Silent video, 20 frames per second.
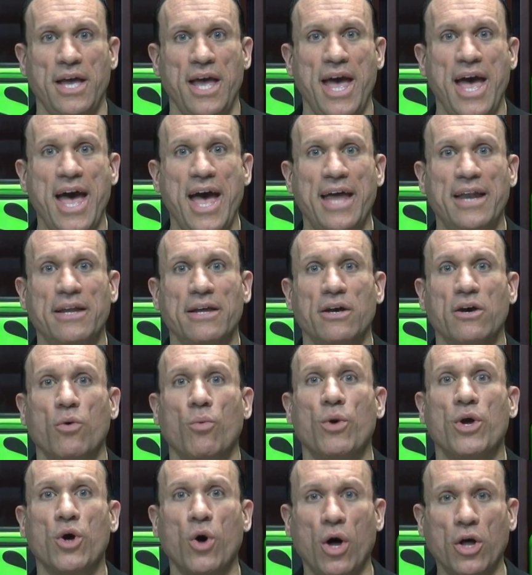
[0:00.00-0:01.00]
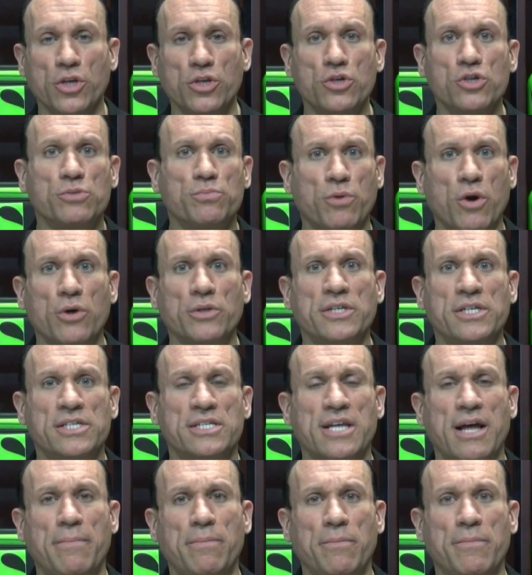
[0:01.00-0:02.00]
And we all use protein
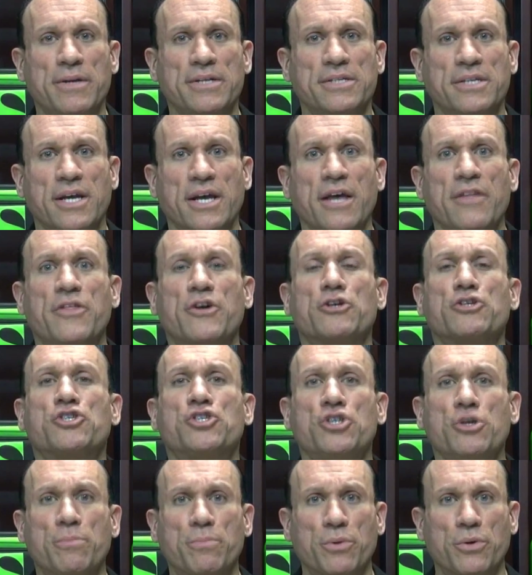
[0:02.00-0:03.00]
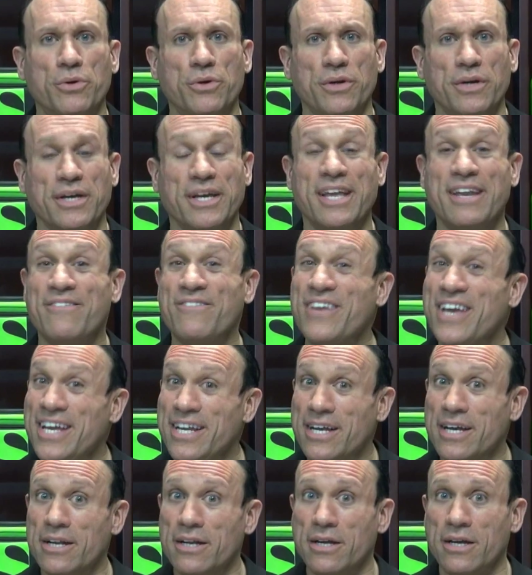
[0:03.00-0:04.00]
supplements. They're super
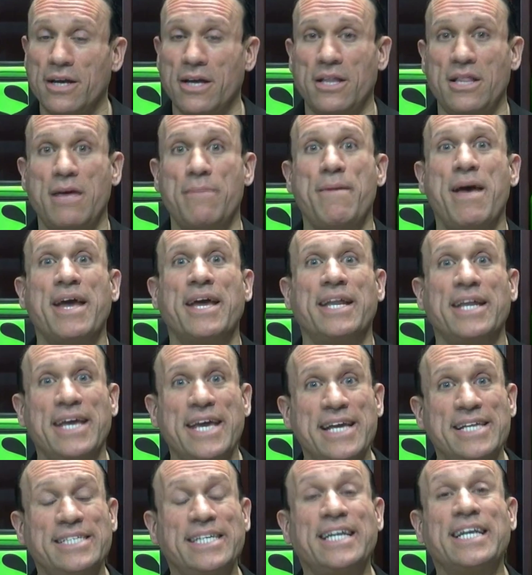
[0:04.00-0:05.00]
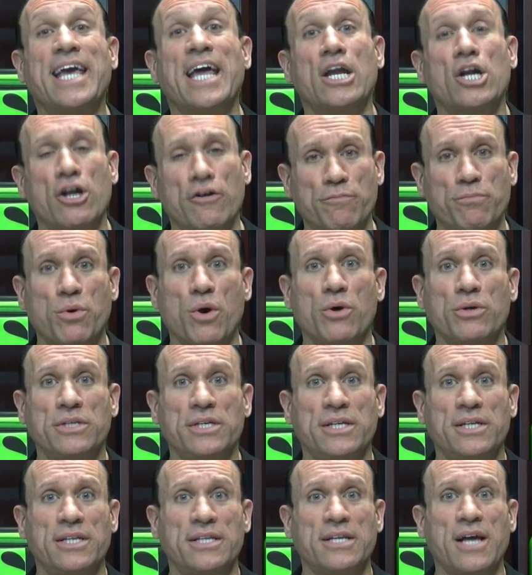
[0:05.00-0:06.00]
convenient. They make it easy to get enough
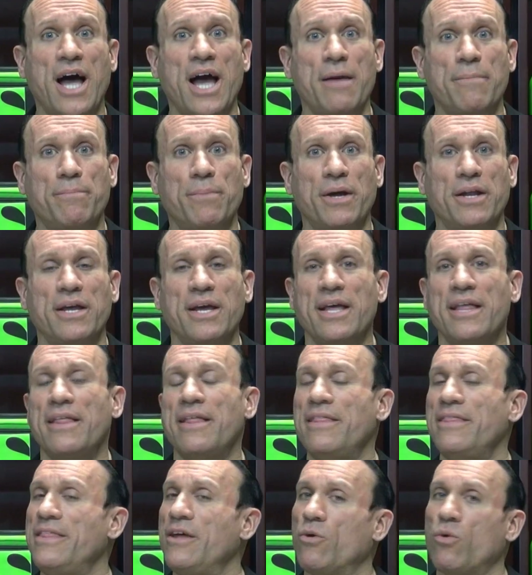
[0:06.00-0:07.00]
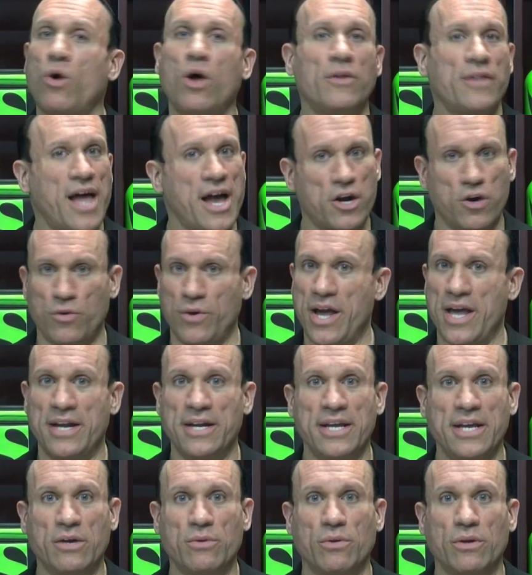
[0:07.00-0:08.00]
protein in the diet, but they're all not
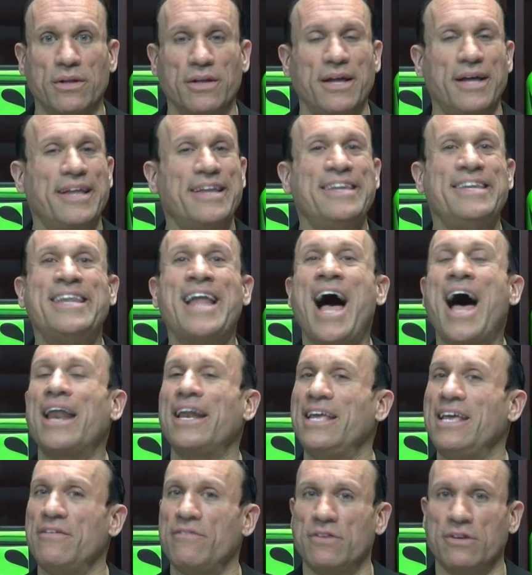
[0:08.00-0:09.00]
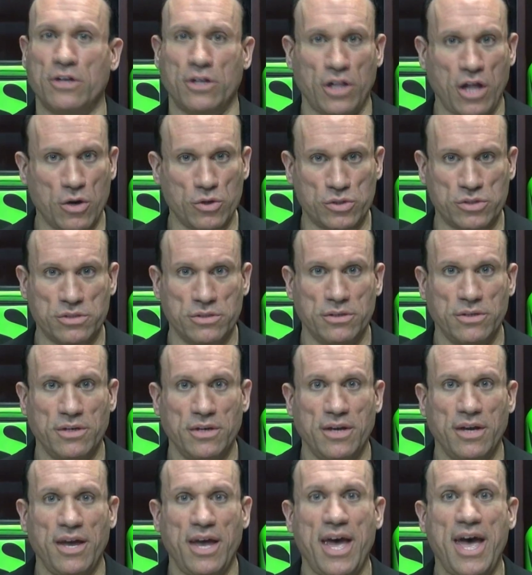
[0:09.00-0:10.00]
created equal, not even close.
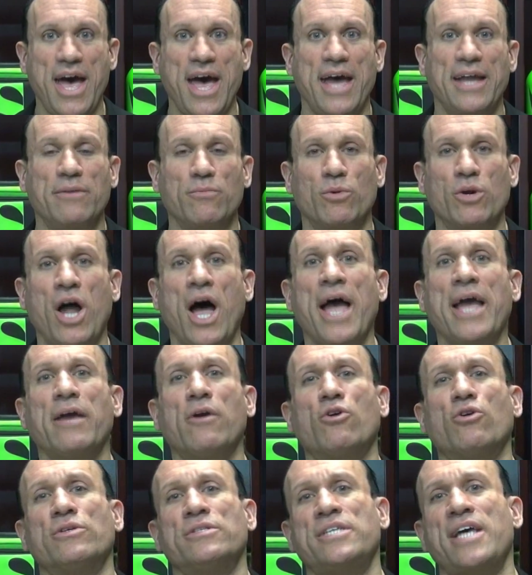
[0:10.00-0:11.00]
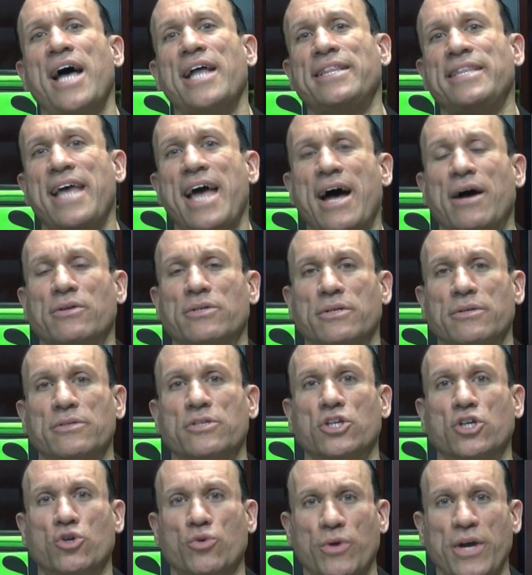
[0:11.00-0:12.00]
And when I sat down
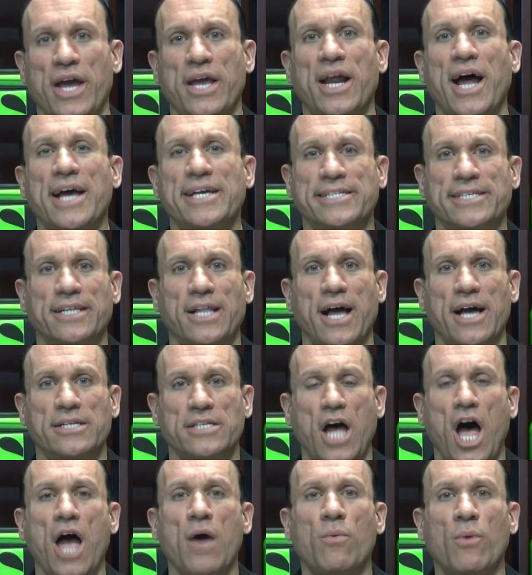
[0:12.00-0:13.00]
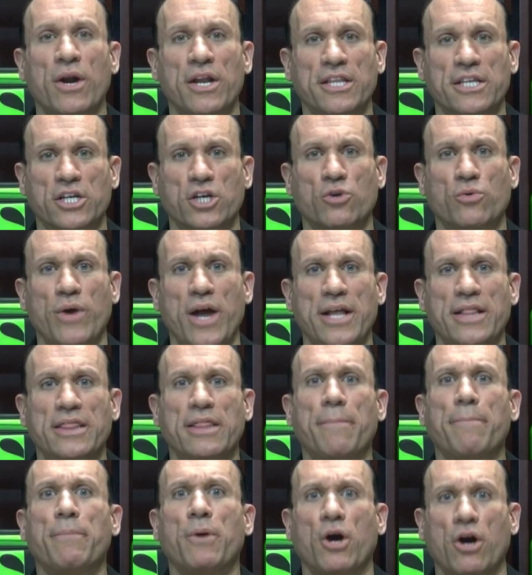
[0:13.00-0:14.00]
to create ISOLYZE, I wanted to create
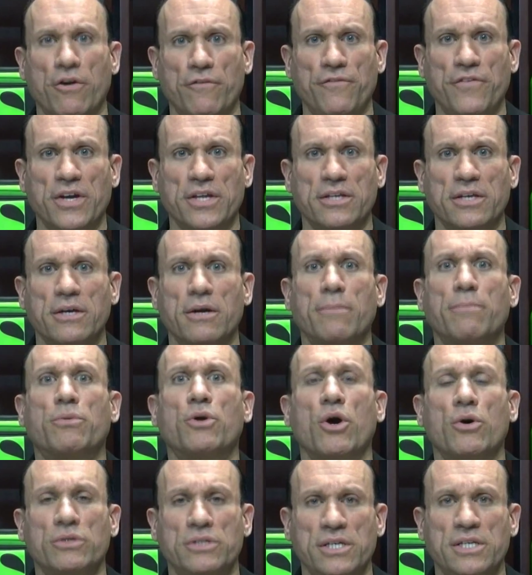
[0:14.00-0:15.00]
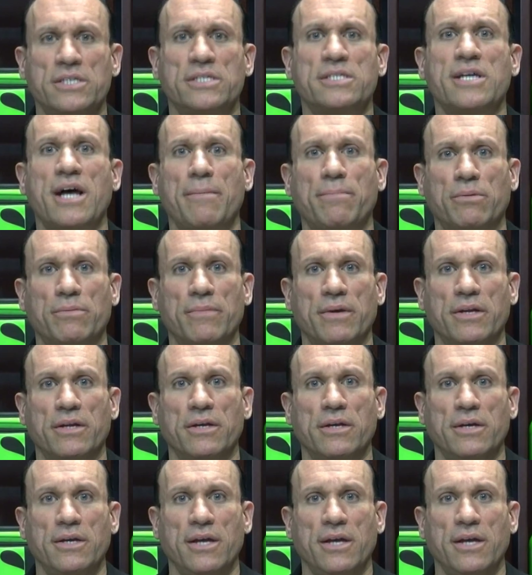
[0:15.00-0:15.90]
the perfect protein supplement.